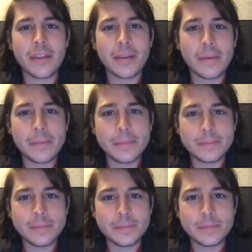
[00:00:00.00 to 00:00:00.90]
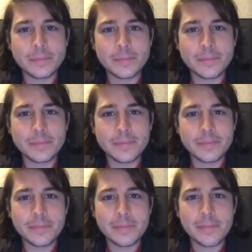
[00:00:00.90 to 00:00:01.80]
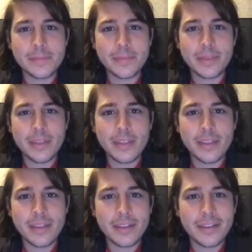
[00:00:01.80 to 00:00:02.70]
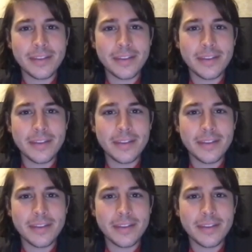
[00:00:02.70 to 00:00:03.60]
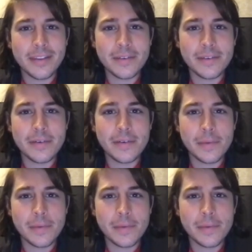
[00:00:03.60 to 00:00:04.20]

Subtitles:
This person isn't speaking.